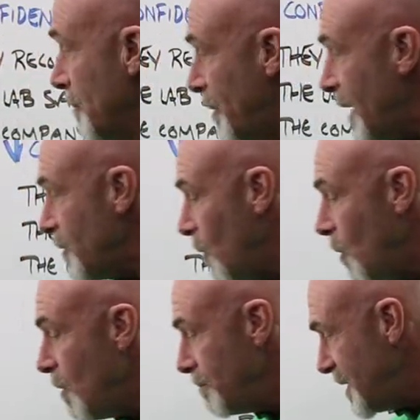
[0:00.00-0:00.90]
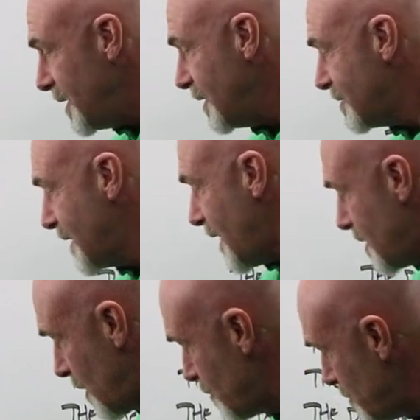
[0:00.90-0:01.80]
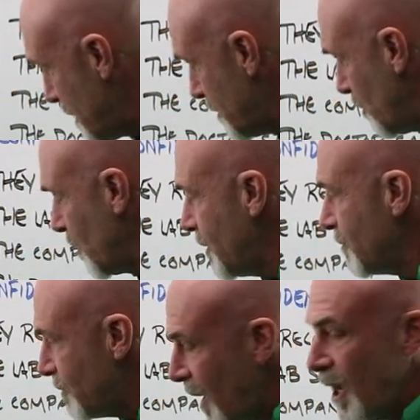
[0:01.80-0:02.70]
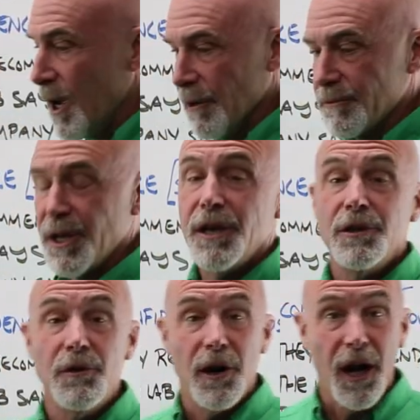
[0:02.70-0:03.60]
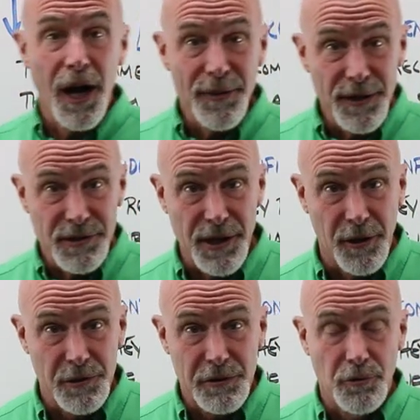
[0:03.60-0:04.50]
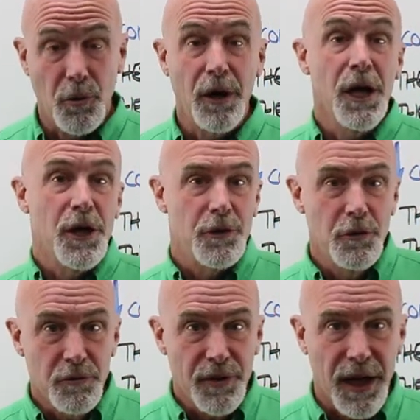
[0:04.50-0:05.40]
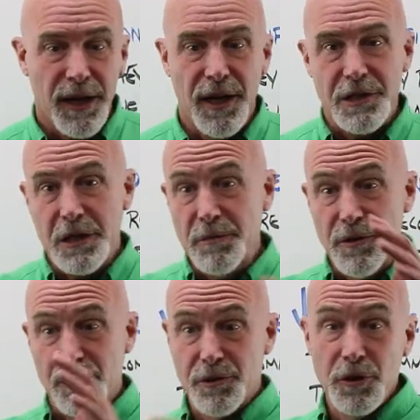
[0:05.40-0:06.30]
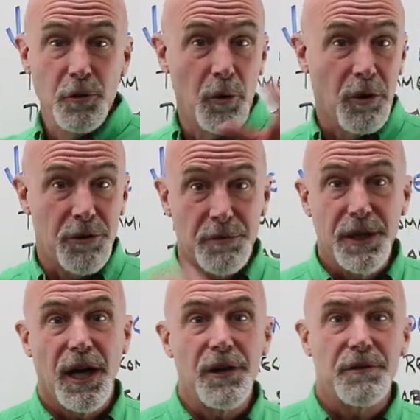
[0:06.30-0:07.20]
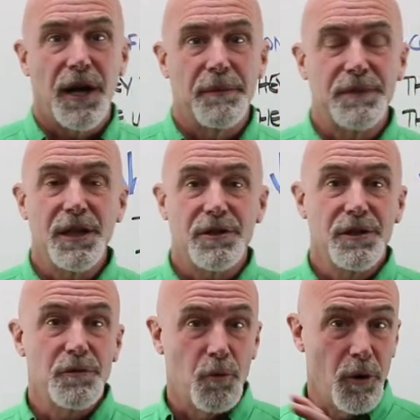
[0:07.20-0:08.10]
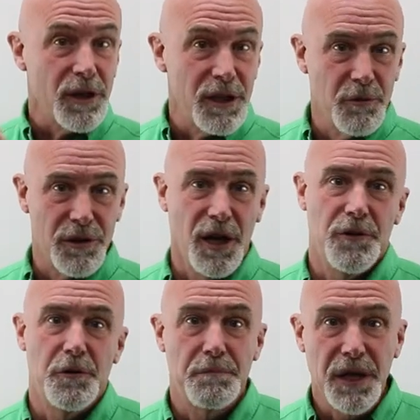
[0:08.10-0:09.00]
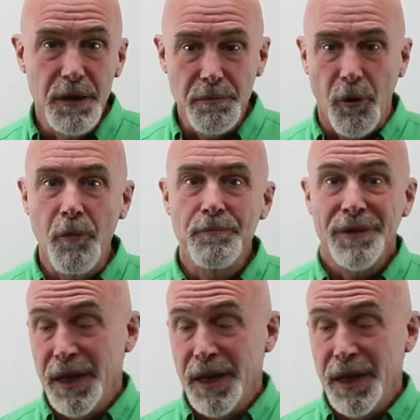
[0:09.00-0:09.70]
By all means, get other people involved. You're on the sales floor. You've got a customer. There are two or three other opticians working with other people.